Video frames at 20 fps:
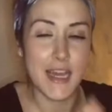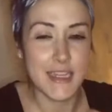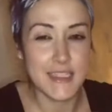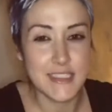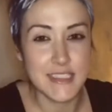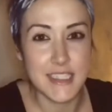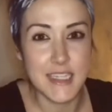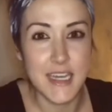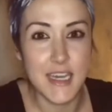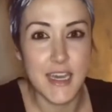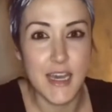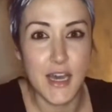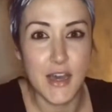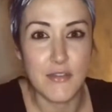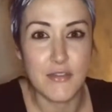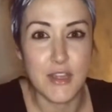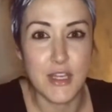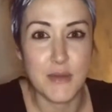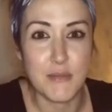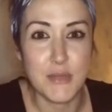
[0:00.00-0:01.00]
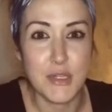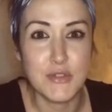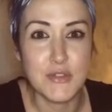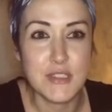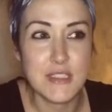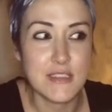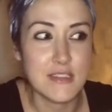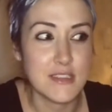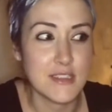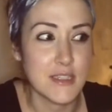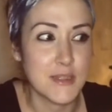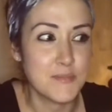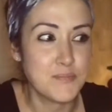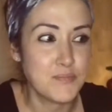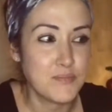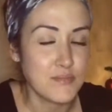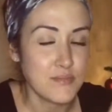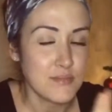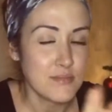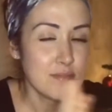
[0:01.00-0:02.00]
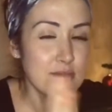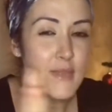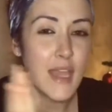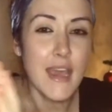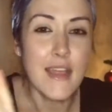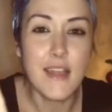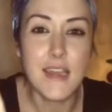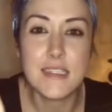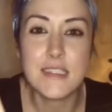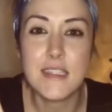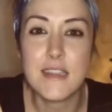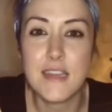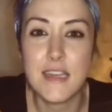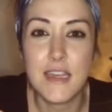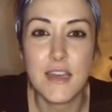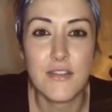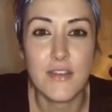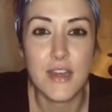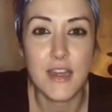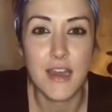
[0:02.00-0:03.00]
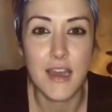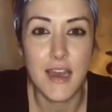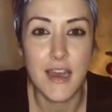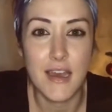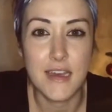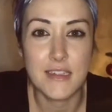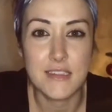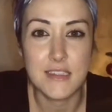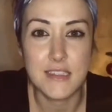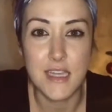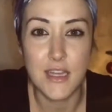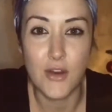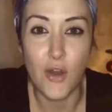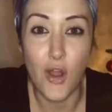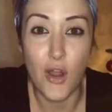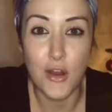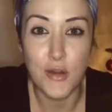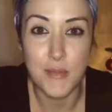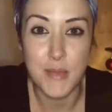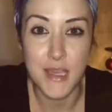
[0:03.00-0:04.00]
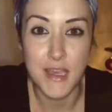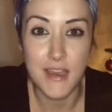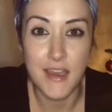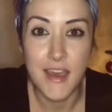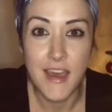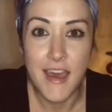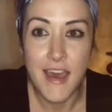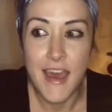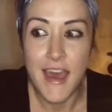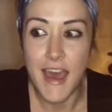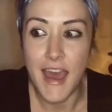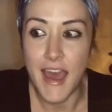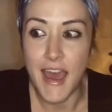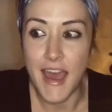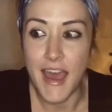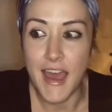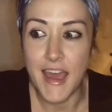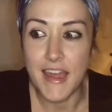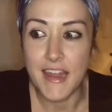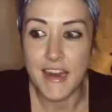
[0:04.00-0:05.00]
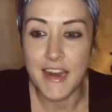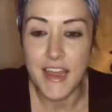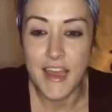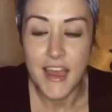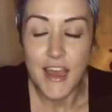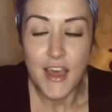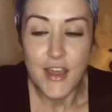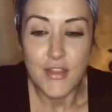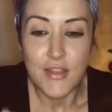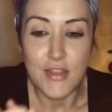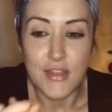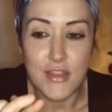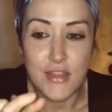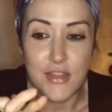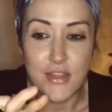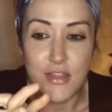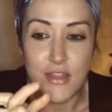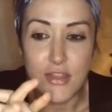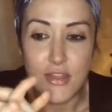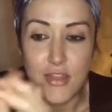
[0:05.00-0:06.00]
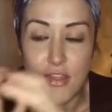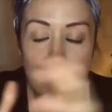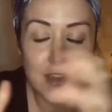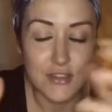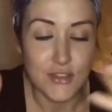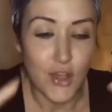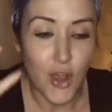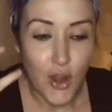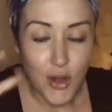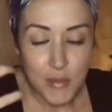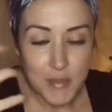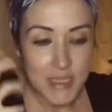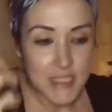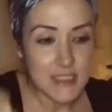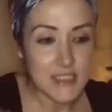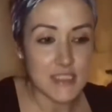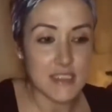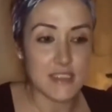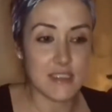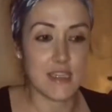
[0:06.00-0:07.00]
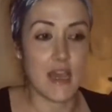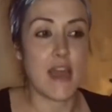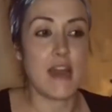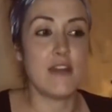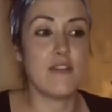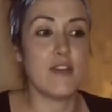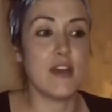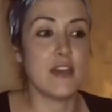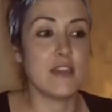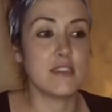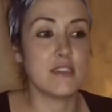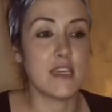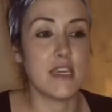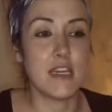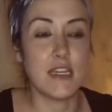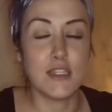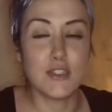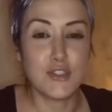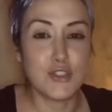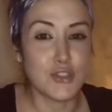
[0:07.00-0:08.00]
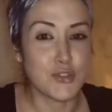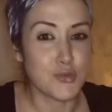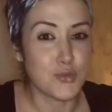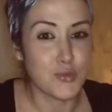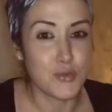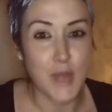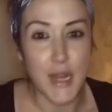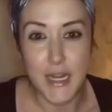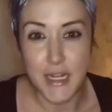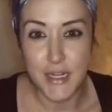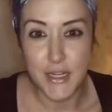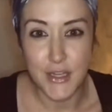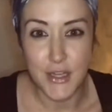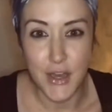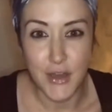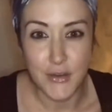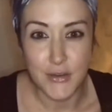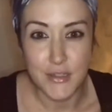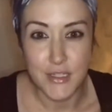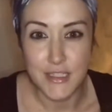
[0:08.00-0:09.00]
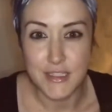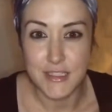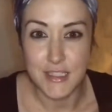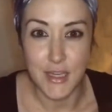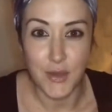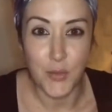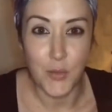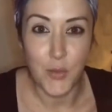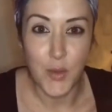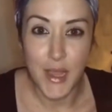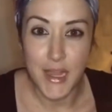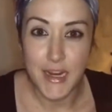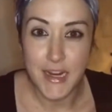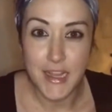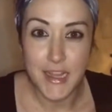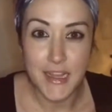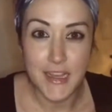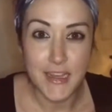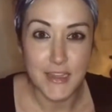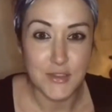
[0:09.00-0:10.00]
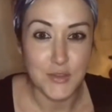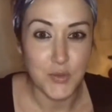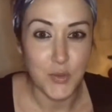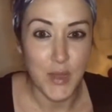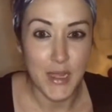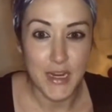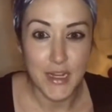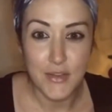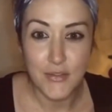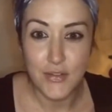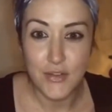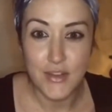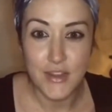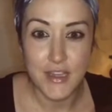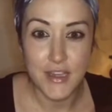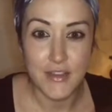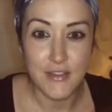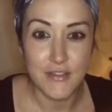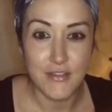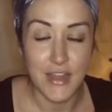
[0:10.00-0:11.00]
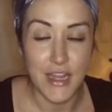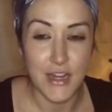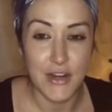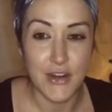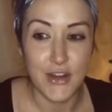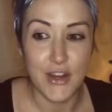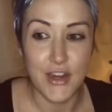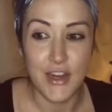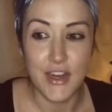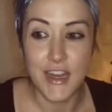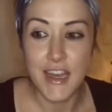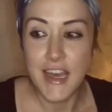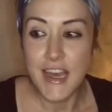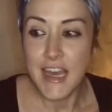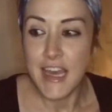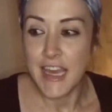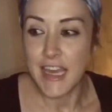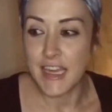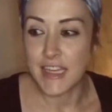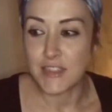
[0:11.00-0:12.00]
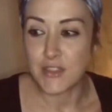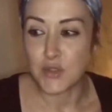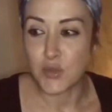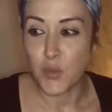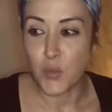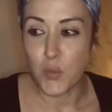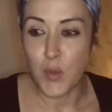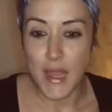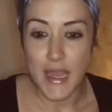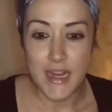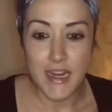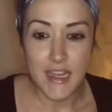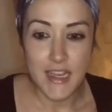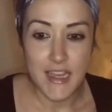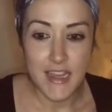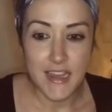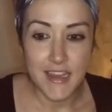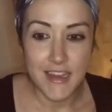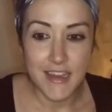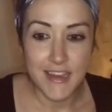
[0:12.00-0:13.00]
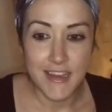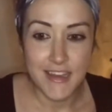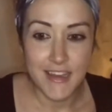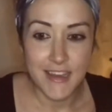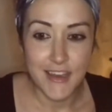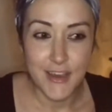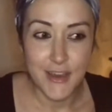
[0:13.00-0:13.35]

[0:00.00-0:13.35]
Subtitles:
idea of the immune system, I like to think of it as an army, and this army is inside of us and it's just ready to go. It's like waiting. It's waiting for the invader. It's waiting